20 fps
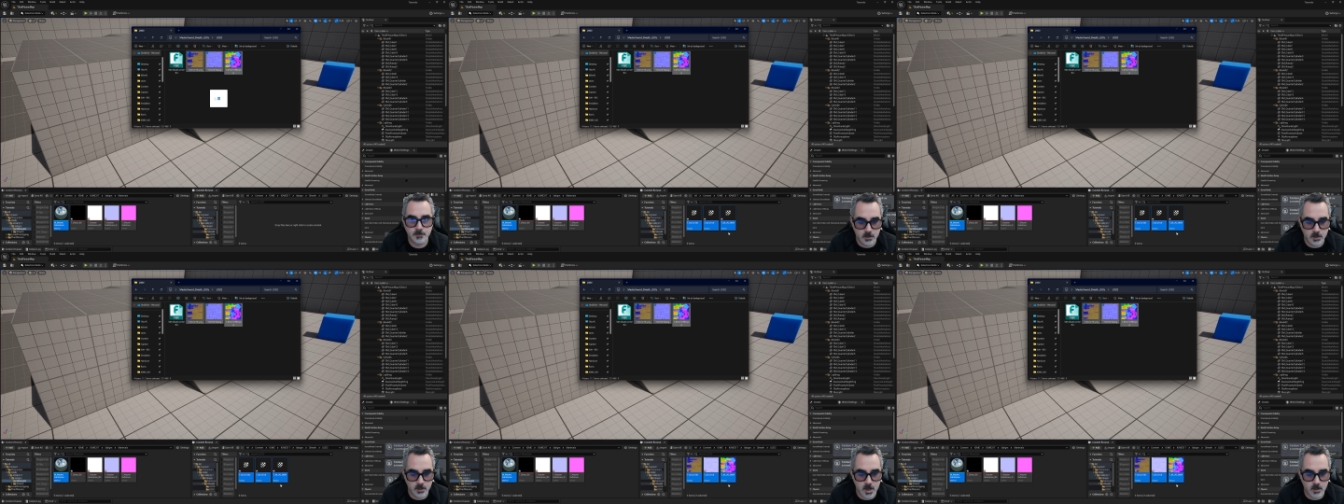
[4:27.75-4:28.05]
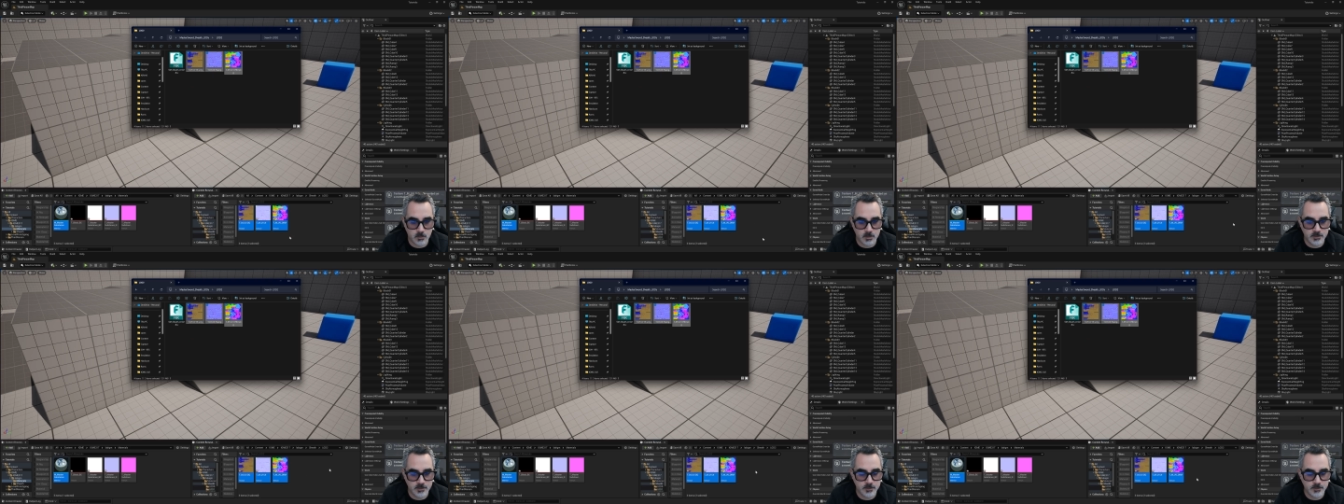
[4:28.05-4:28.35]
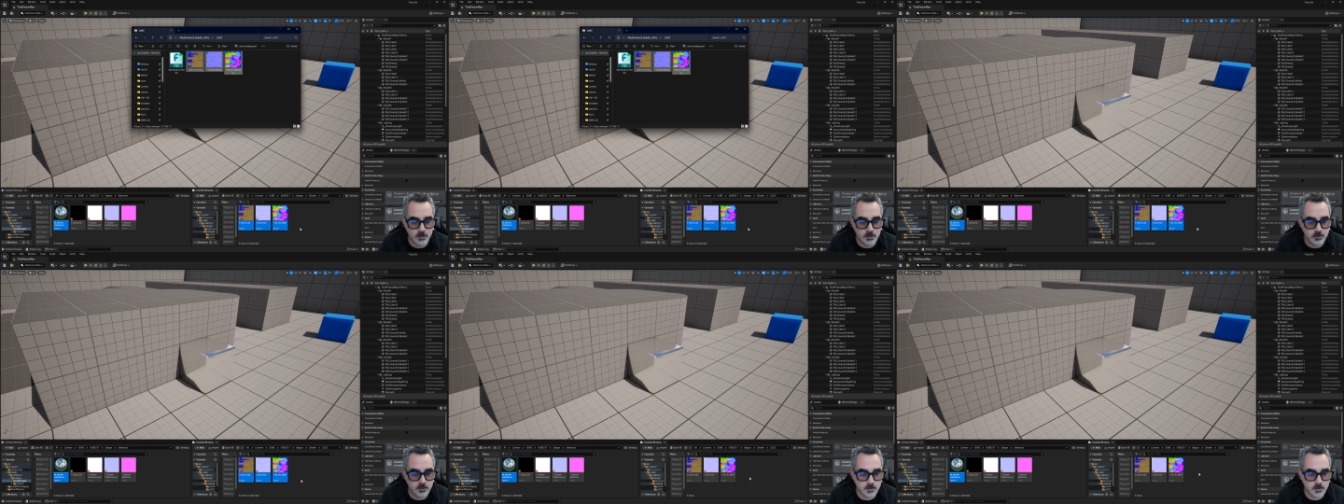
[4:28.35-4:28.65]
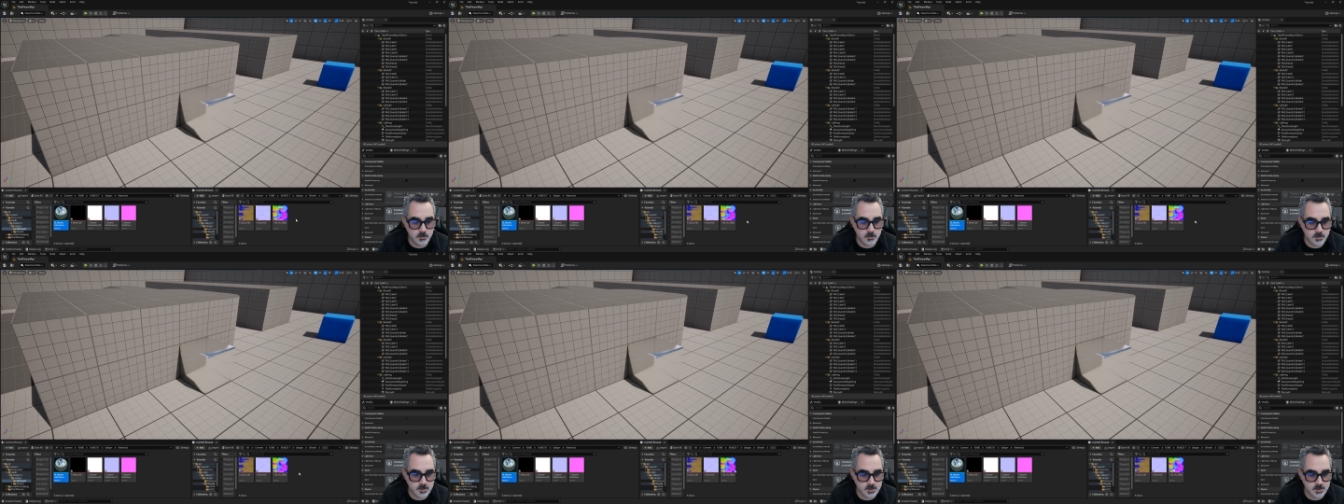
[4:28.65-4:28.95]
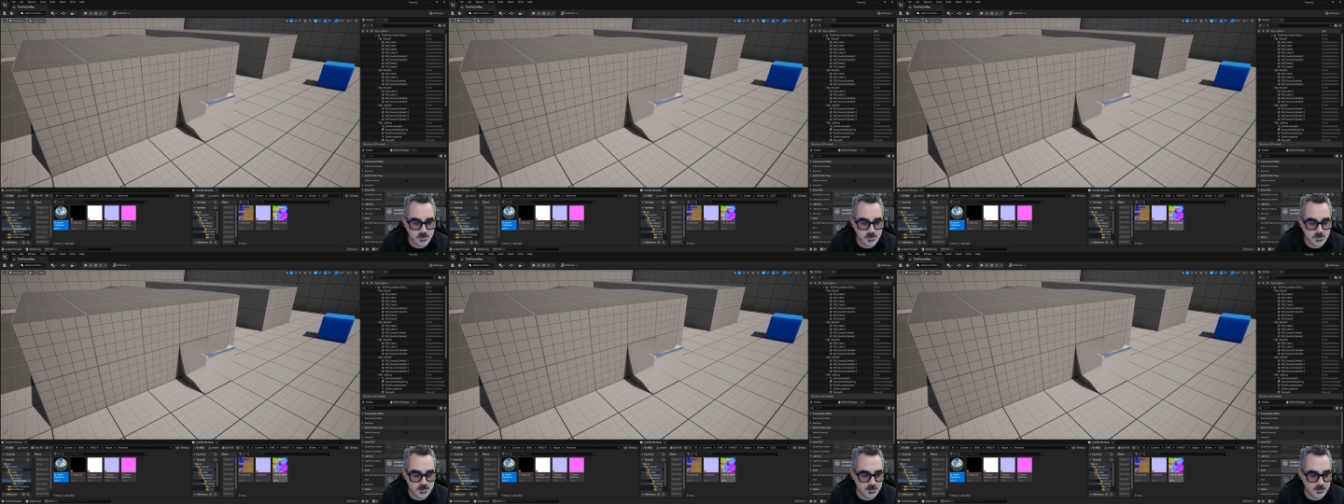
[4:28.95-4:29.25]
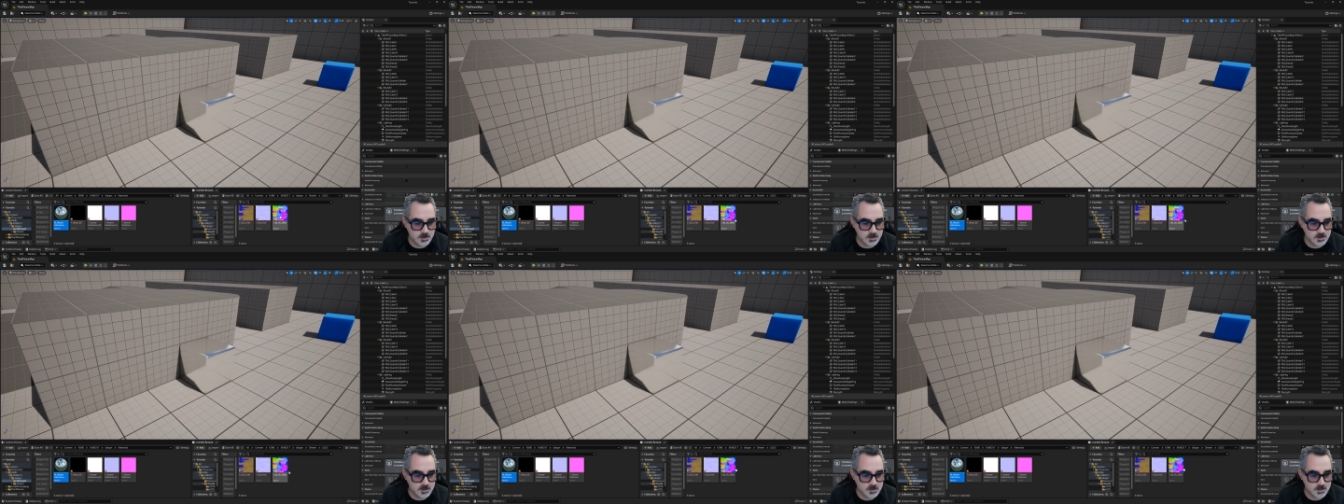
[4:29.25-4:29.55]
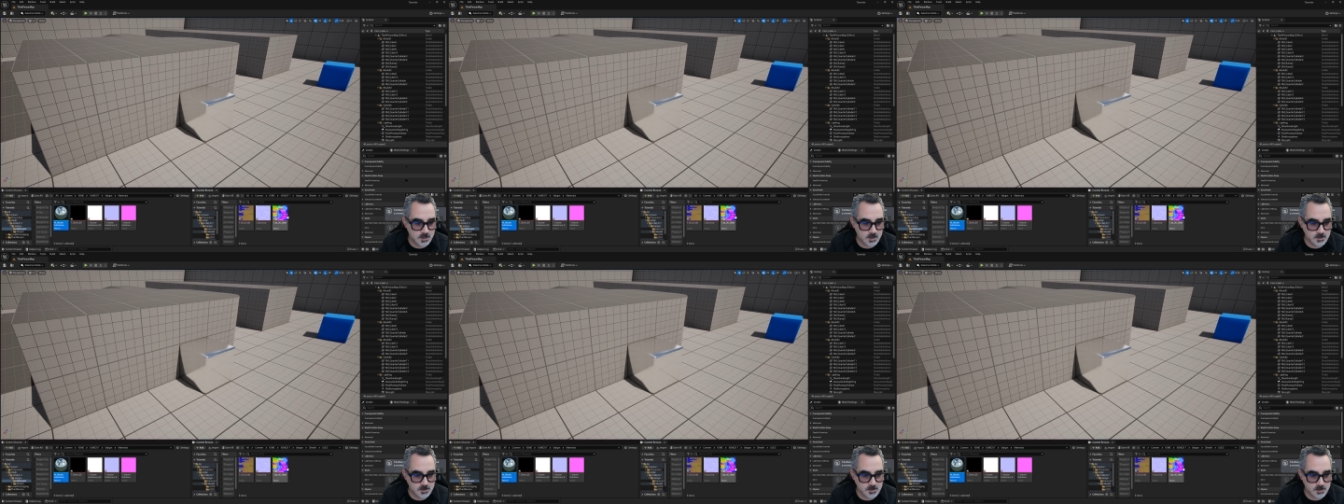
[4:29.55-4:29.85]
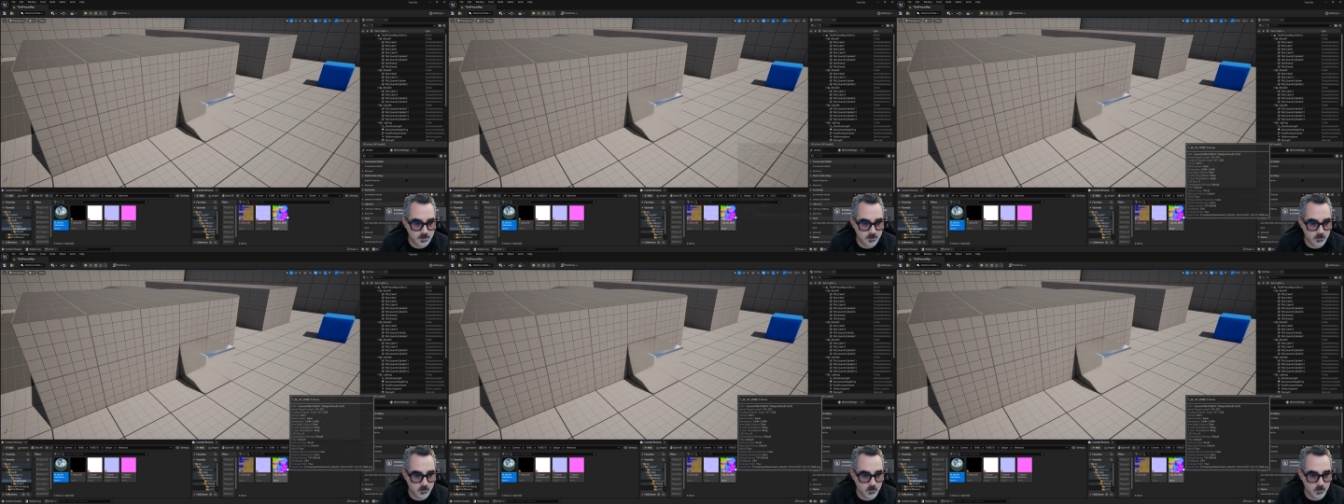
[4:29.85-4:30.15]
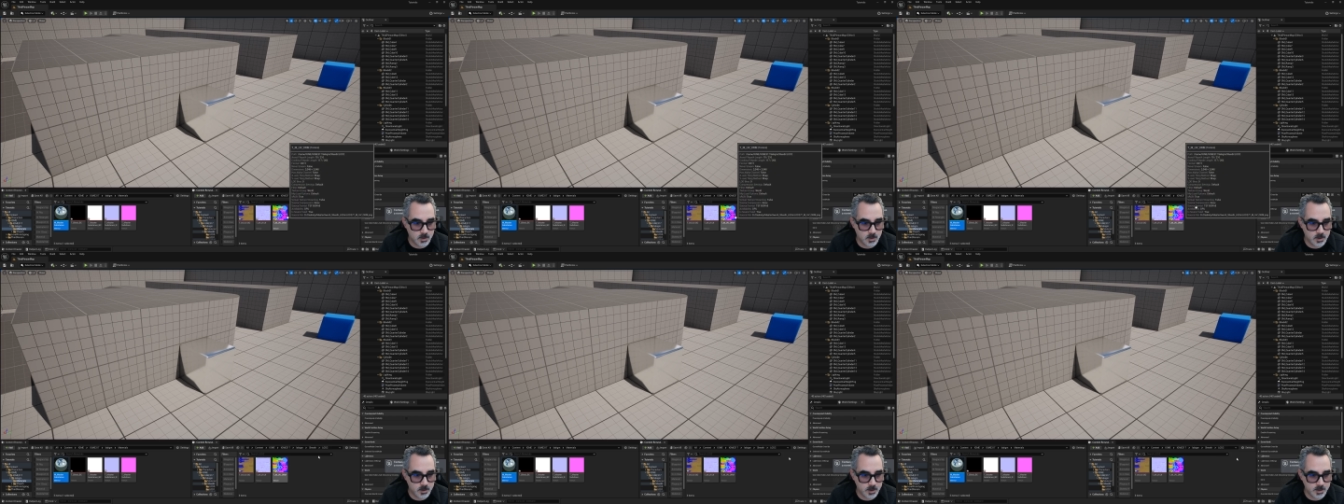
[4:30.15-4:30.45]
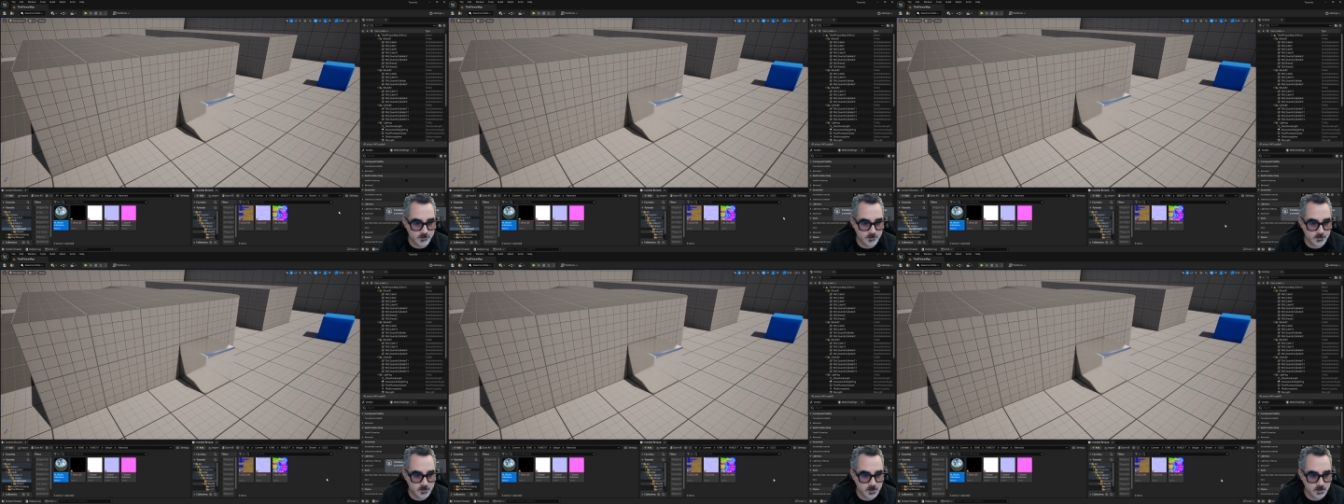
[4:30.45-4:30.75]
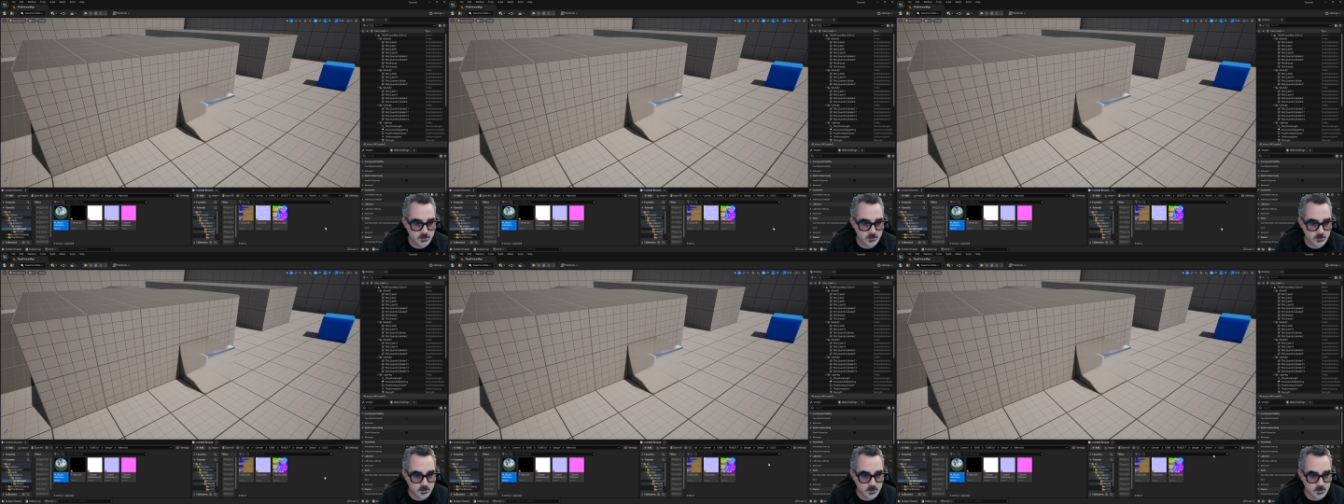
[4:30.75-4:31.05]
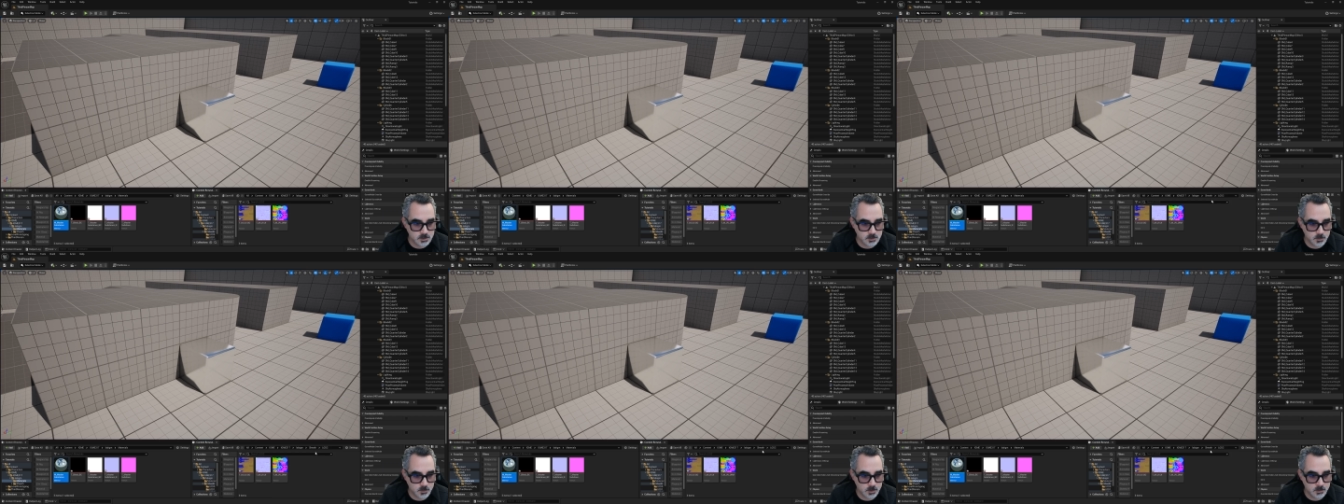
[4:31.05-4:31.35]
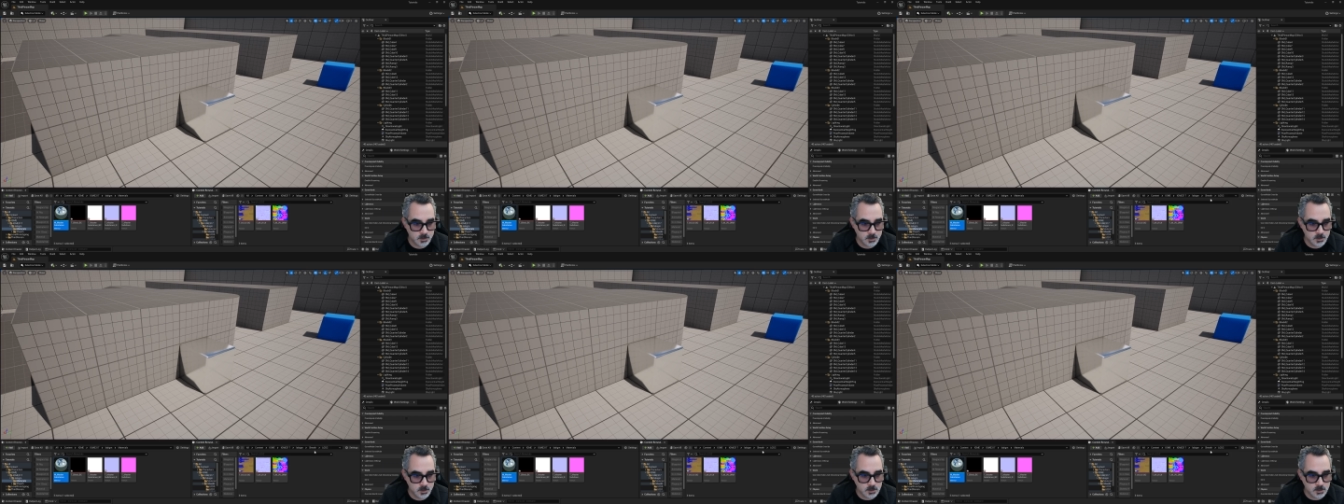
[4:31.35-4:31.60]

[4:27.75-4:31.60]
Now, one thing to notice is that these guys are ORM textures as well.